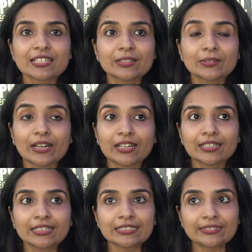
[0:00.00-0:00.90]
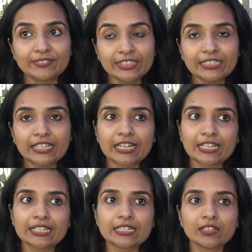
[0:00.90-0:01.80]
So uh, we
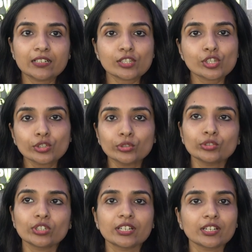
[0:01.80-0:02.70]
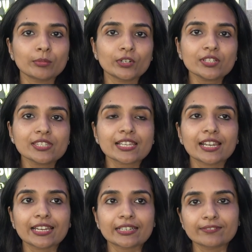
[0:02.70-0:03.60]
had two uh, robots,
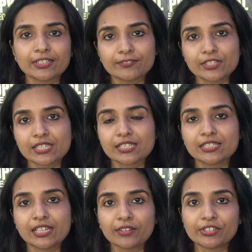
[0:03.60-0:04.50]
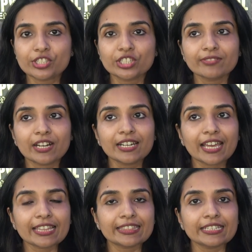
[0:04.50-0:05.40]
like one was the Da Vinci one
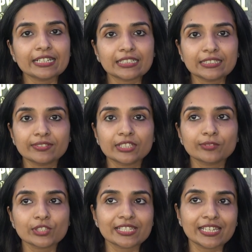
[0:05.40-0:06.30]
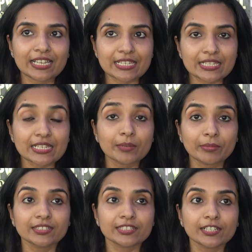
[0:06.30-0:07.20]
and the other one was the S S I
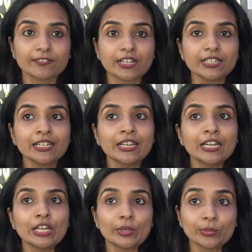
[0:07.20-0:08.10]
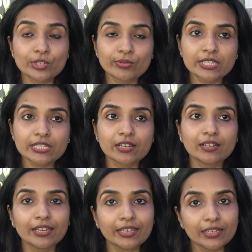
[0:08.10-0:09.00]
Mantra one, which was uh,
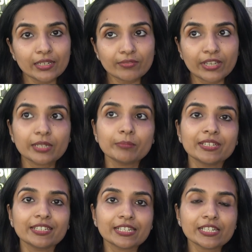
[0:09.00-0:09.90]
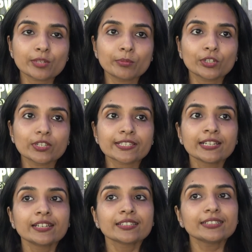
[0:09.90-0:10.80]
again a very big hit, because
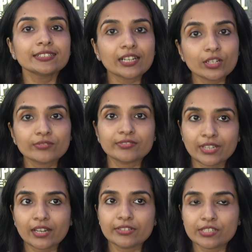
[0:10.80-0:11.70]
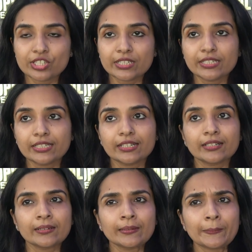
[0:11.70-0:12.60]
the Da, da Vinci
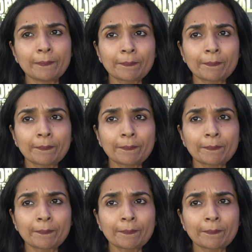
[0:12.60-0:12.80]
uh,